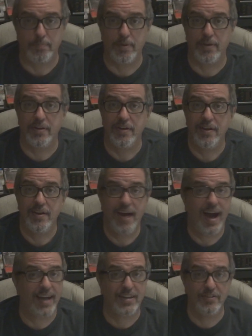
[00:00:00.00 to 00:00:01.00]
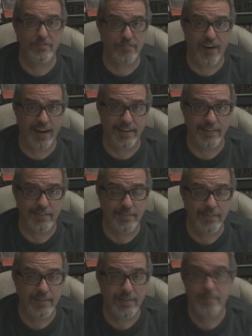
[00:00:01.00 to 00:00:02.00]
you put. I couldn't find it,
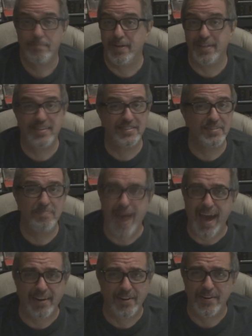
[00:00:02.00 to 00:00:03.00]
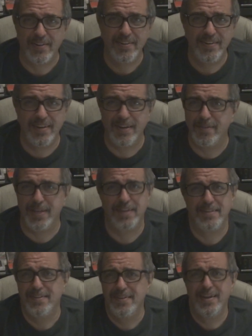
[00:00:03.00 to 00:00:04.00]
but it doesn't matter. I
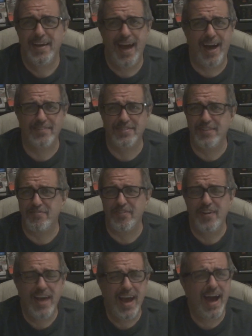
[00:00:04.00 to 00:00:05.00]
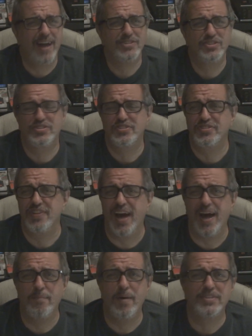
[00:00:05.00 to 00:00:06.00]
mean, how
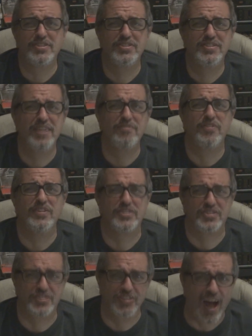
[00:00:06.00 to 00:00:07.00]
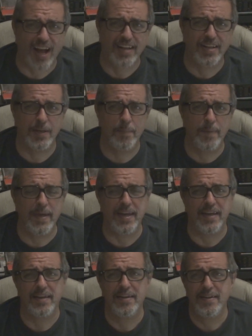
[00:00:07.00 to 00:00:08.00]
much different suck could it
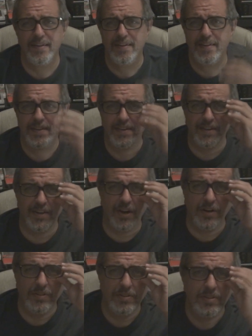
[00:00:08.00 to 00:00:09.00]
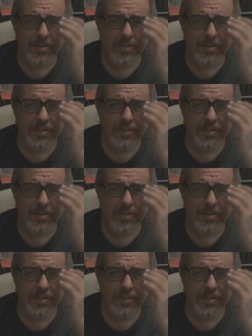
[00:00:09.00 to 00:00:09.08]
be, you know?